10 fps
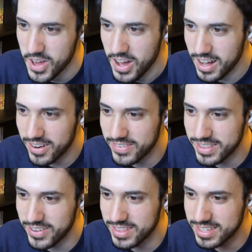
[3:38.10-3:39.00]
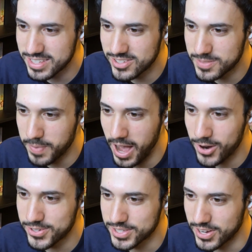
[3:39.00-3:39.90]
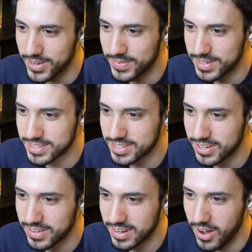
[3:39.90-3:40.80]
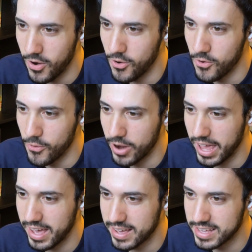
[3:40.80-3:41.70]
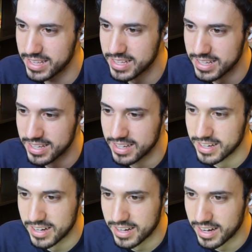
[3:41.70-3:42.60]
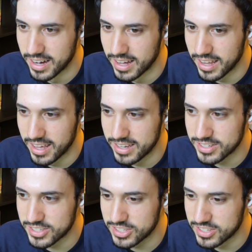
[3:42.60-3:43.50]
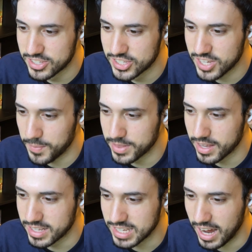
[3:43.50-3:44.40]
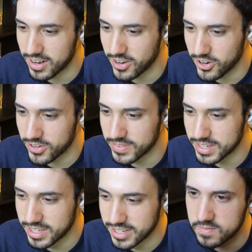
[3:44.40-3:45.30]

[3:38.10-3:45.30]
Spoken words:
don't even know what this dude's powers are, but he's doing okay. He just summoned an entire army.